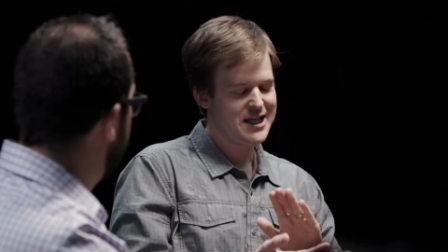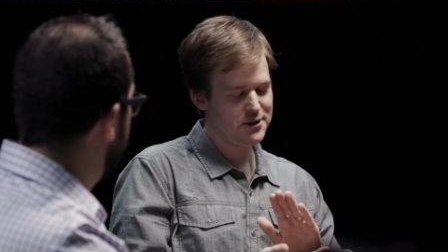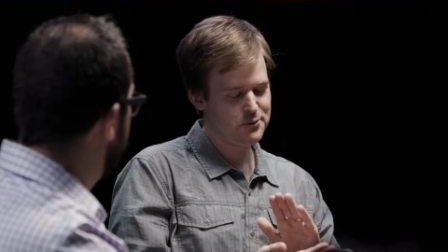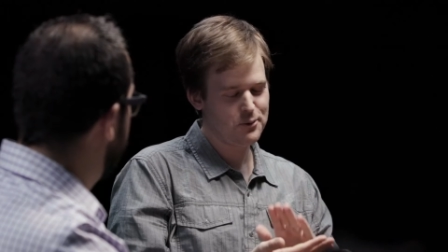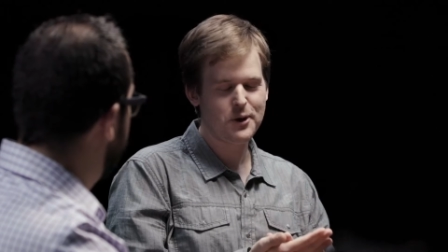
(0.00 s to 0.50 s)
you
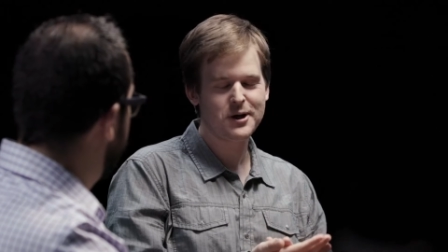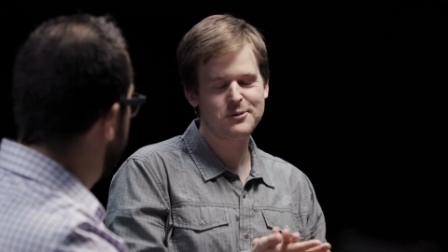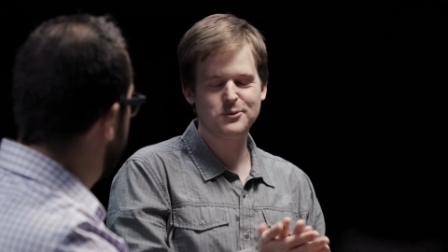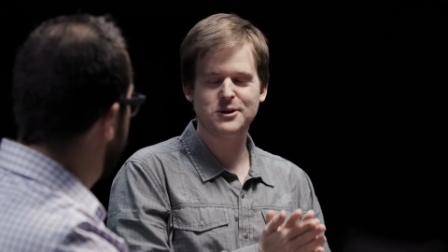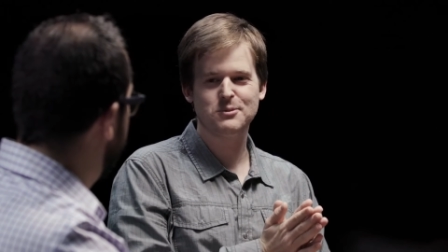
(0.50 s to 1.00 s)
know, we're
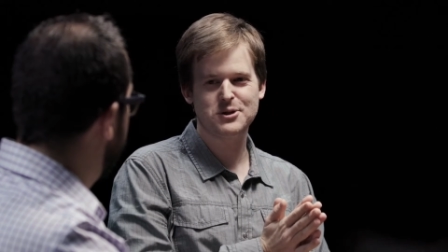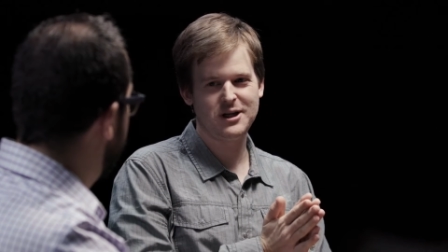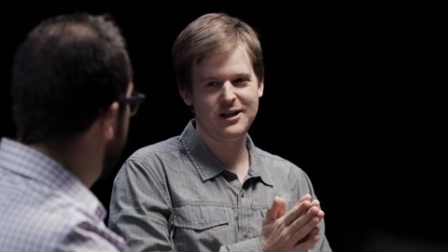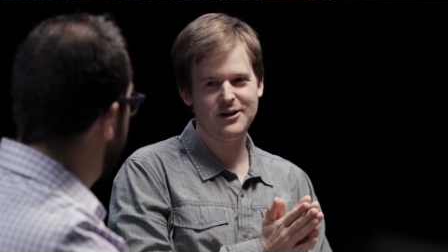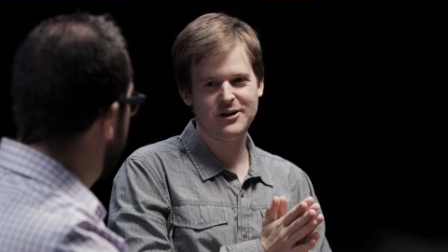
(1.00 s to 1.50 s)
working with the
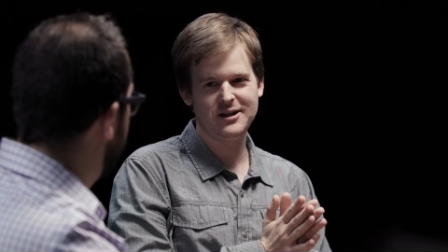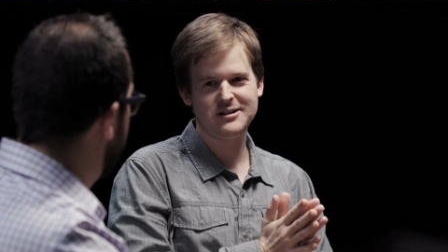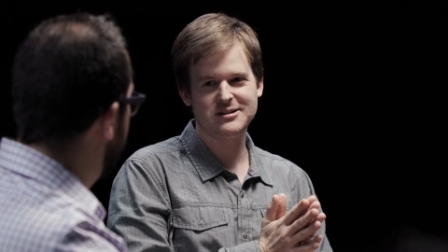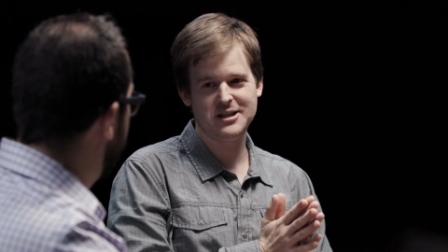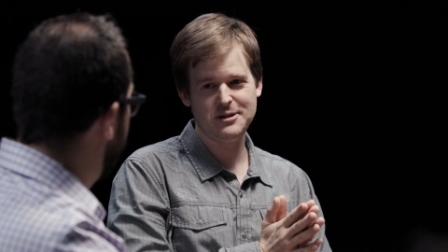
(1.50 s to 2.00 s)
machine
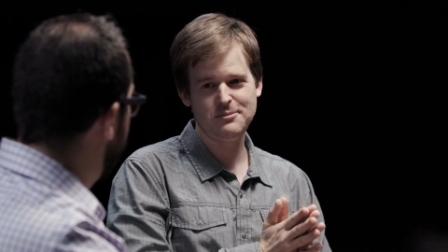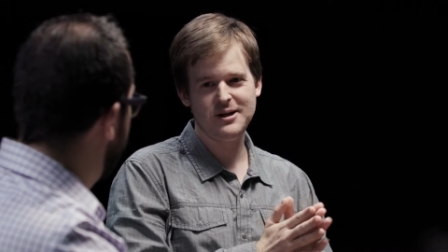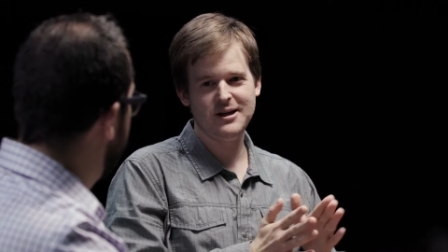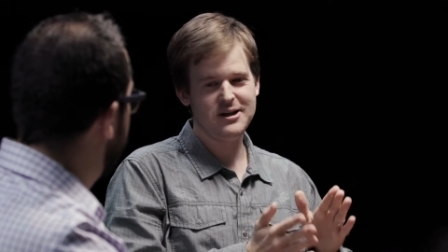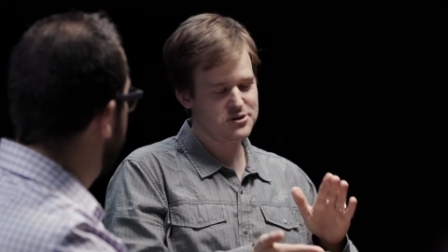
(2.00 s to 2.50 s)
learning team
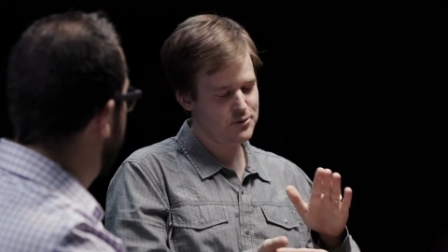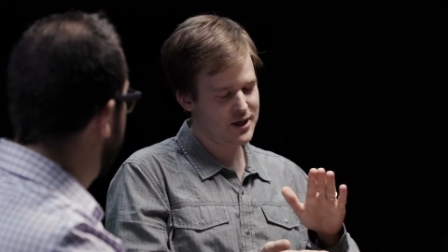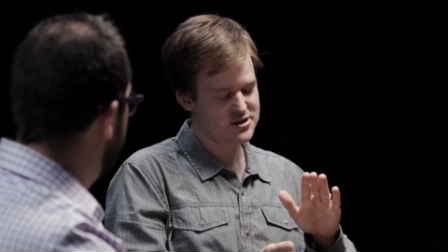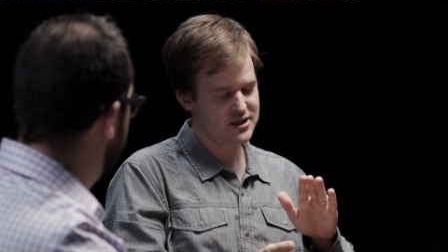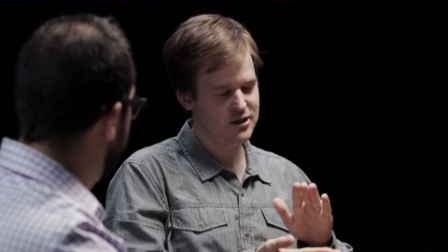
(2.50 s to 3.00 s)
to
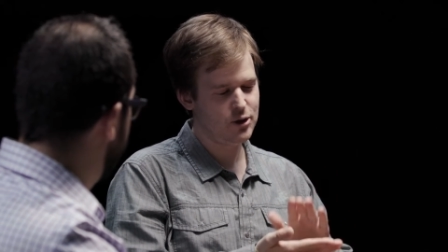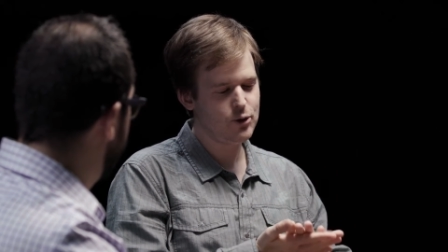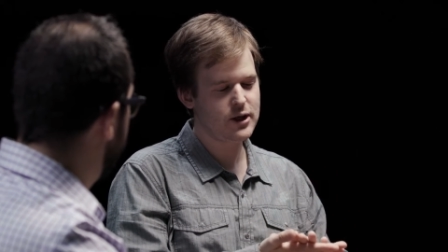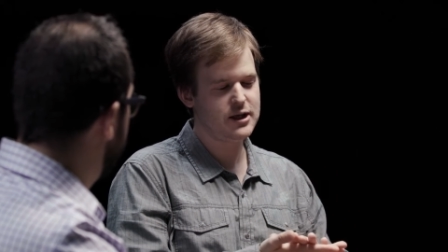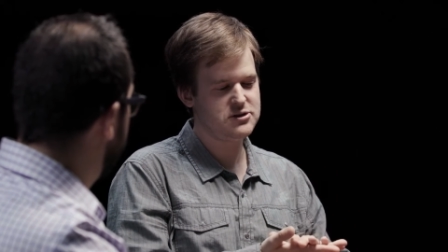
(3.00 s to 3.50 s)
actually
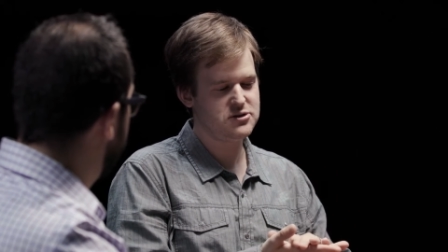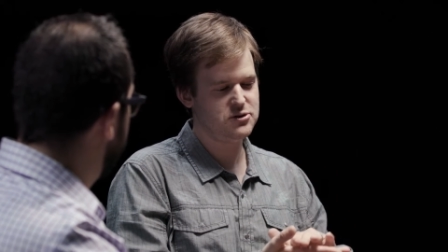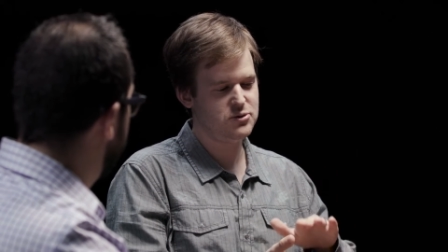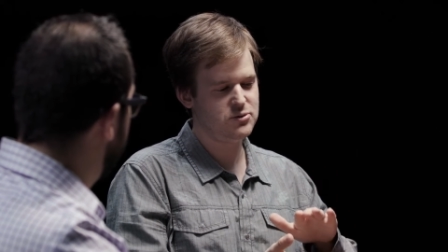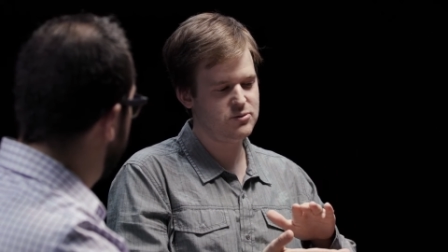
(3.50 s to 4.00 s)
look
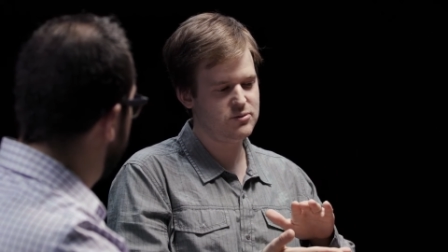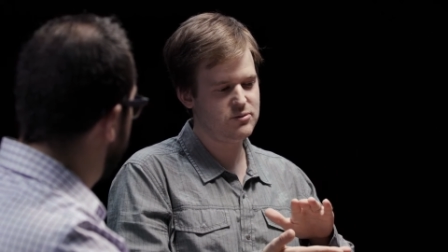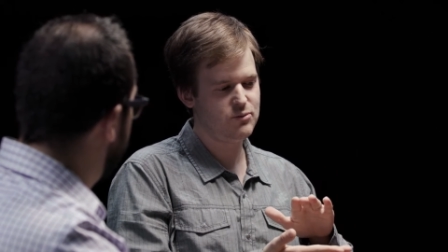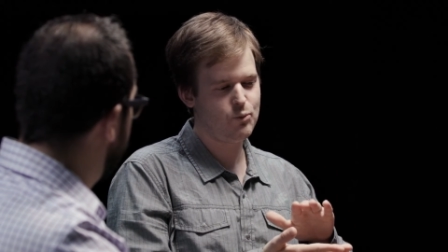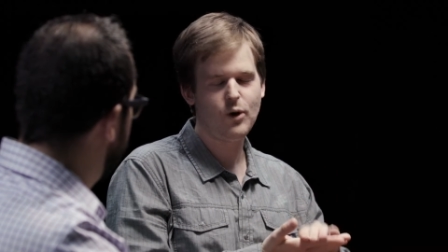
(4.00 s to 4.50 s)
into
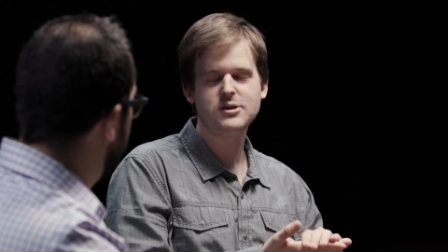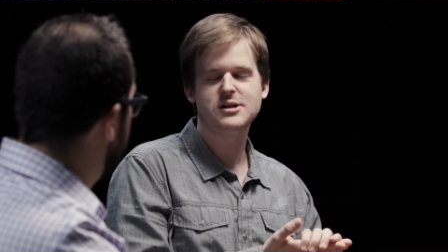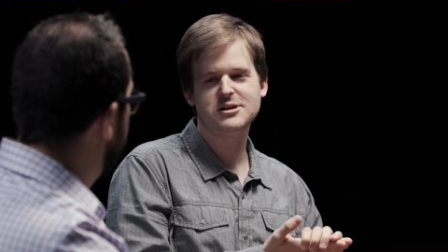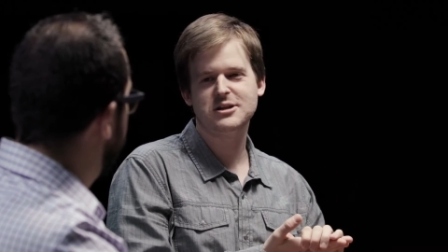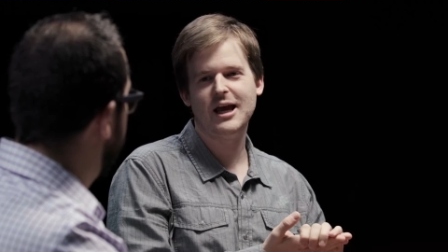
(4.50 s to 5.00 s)

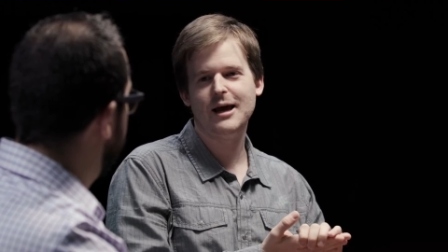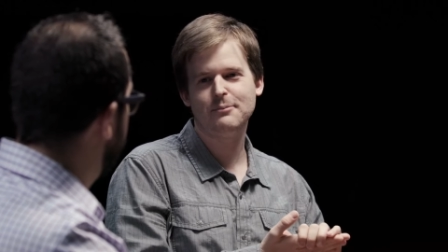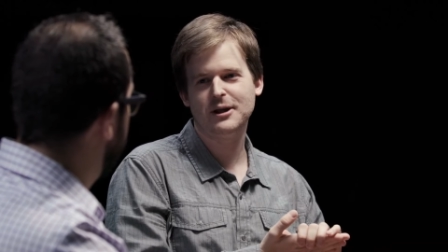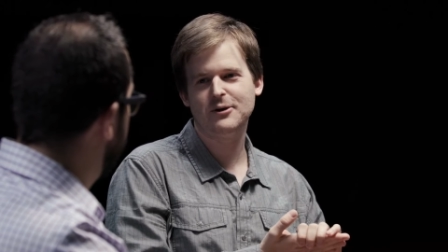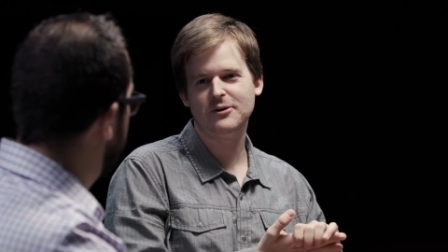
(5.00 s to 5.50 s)
what's actually
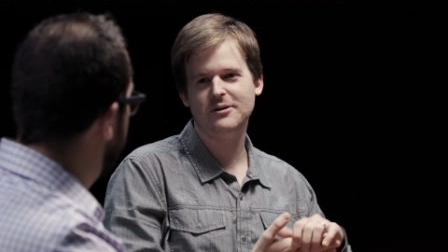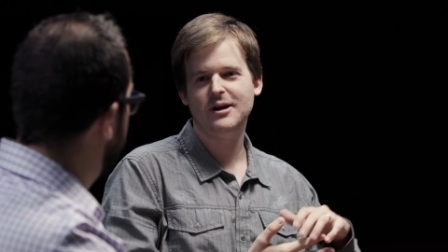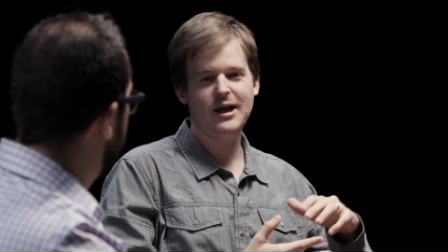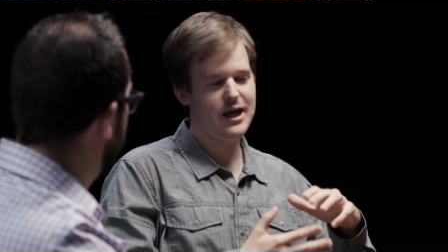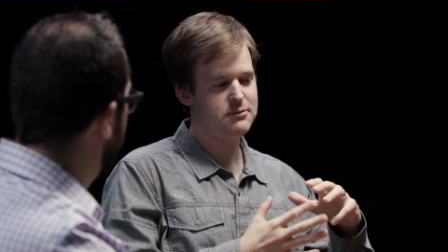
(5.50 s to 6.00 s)
happening on
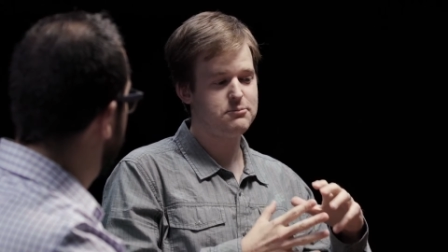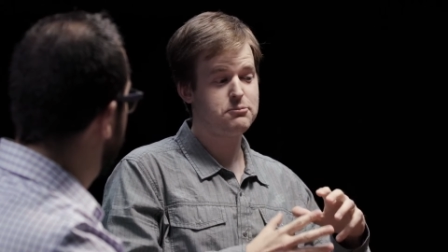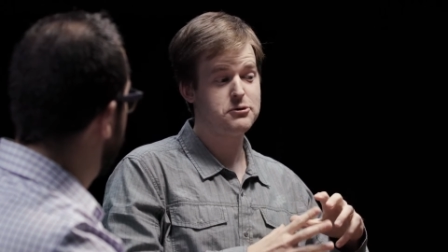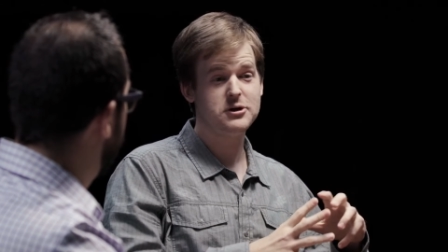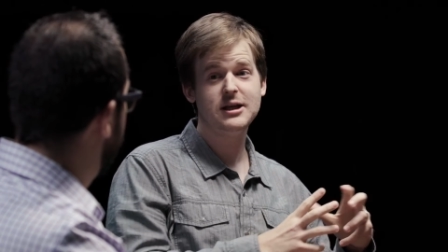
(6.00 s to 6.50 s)
and
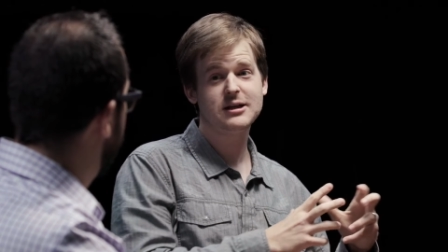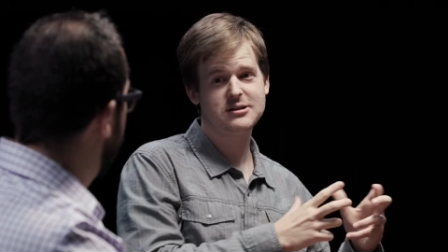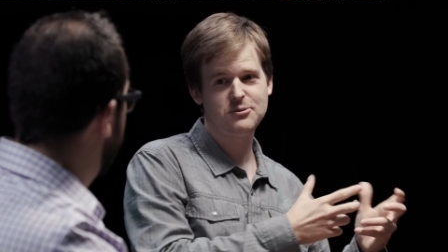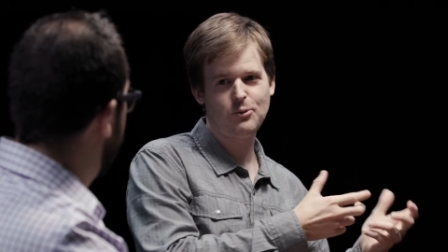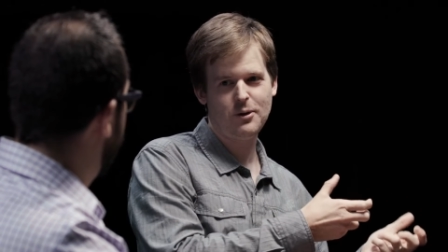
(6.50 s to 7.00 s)

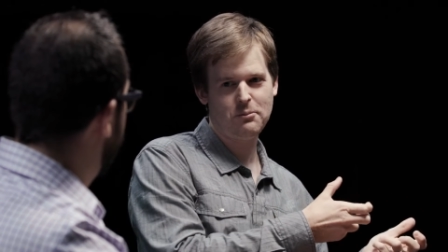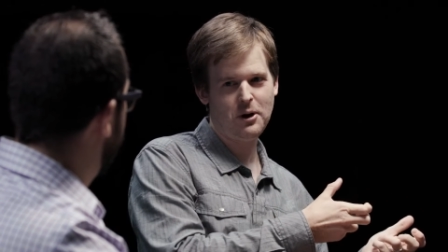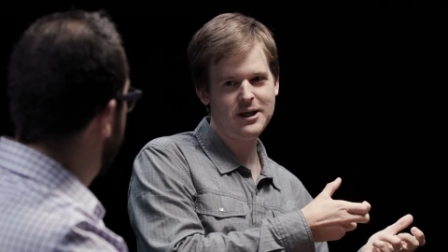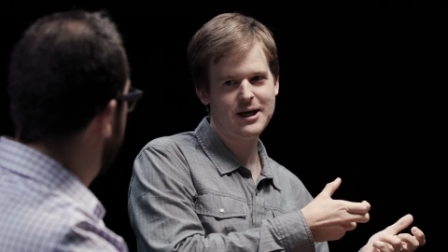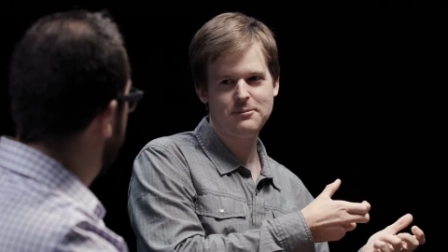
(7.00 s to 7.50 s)
predict what
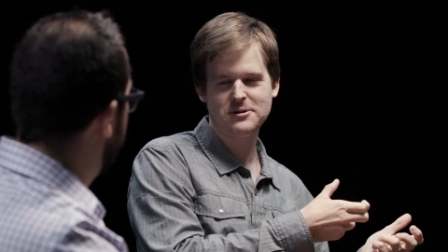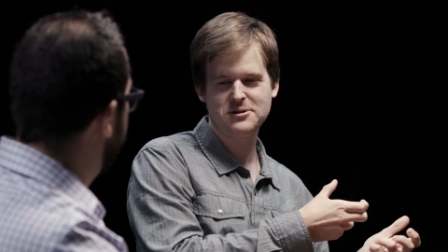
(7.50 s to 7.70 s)
might happen.